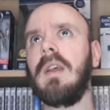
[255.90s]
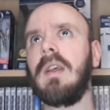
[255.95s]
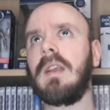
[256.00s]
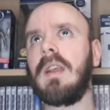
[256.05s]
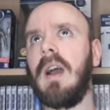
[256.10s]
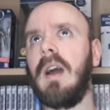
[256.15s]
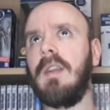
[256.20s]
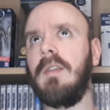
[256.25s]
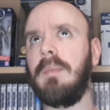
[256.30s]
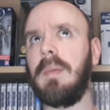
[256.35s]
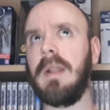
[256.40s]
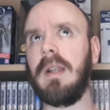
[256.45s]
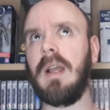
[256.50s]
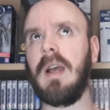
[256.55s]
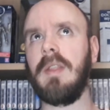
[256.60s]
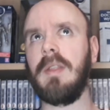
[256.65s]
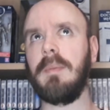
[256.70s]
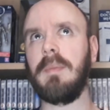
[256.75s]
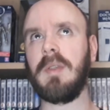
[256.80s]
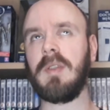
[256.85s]
kind of a bit
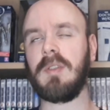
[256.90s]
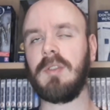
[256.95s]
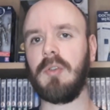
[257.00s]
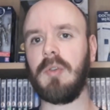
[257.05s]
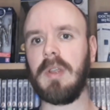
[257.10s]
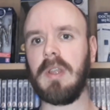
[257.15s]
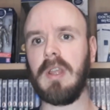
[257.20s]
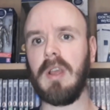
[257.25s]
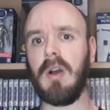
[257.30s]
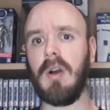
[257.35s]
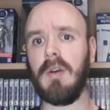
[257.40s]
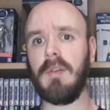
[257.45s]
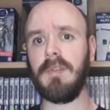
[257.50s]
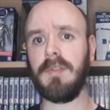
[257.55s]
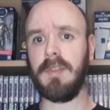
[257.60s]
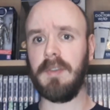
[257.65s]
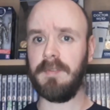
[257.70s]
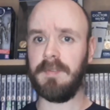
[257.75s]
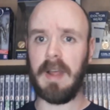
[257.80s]
like the mystery of the